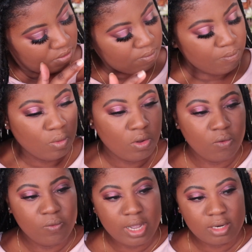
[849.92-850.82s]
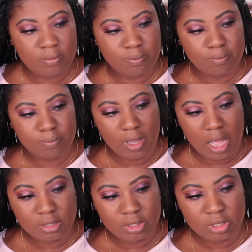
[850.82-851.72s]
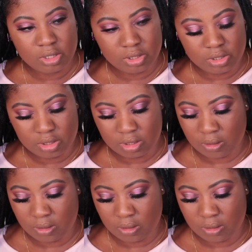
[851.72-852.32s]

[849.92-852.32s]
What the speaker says: more red undertones